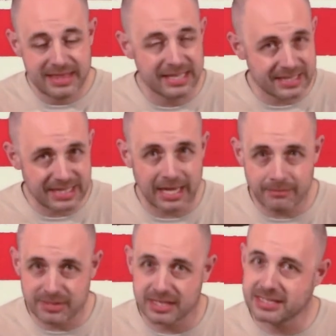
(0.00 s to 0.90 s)
This
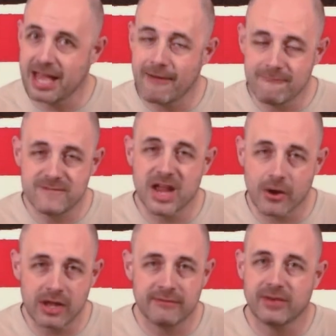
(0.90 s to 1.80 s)
game does that
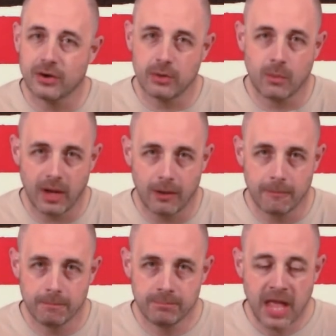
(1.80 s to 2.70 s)
very, very well.
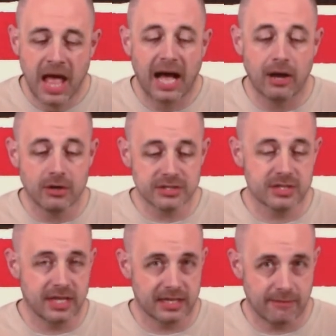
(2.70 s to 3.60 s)
I
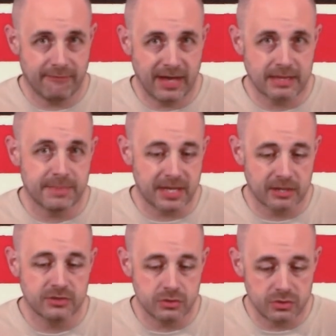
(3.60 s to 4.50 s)
also like the fact that
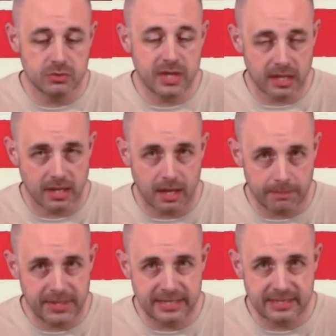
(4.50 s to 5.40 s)
because you do get a
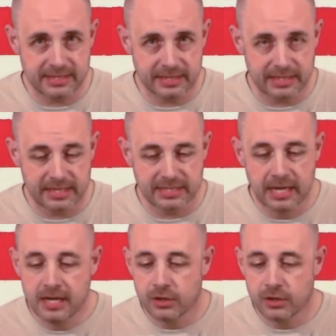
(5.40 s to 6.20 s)
lot of pieces in this,